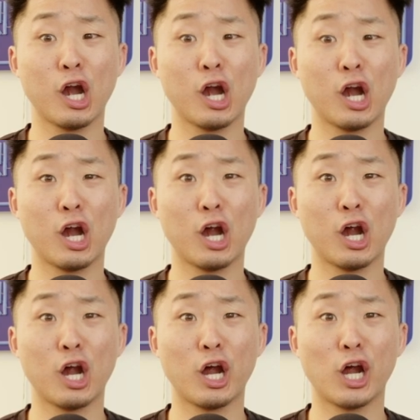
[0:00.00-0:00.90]

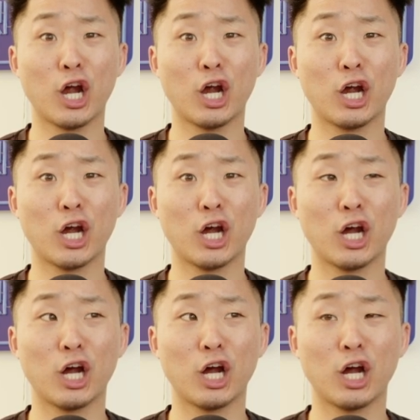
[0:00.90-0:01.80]

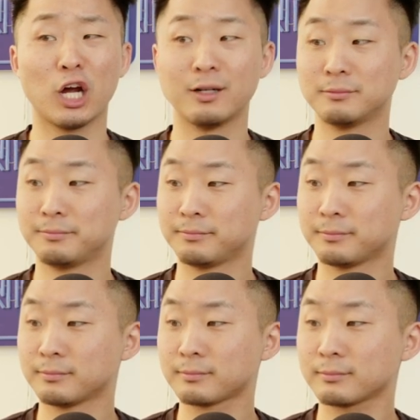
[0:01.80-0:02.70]

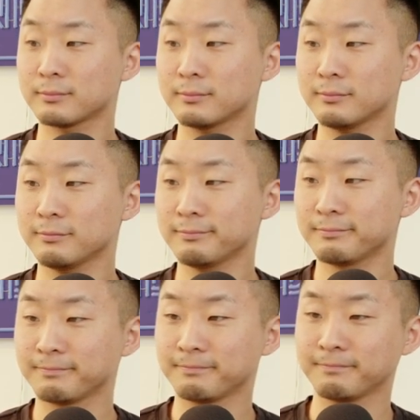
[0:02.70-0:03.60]

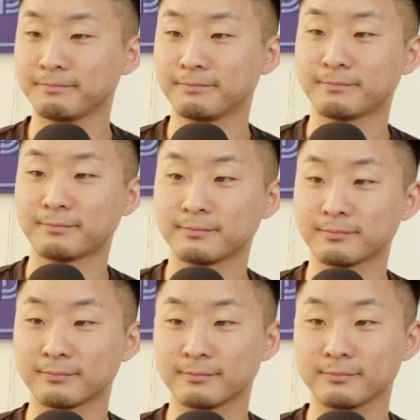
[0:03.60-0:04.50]

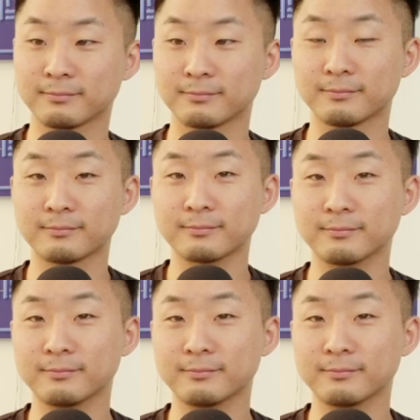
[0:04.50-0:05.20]
(not speaking)